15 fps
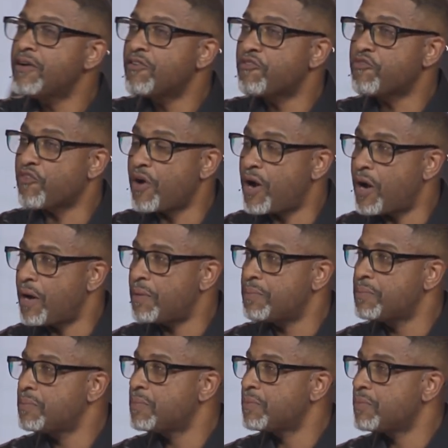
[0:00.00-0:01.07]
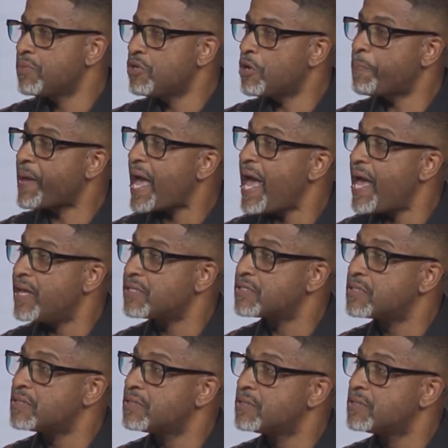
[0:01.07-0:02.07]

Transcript: from your past.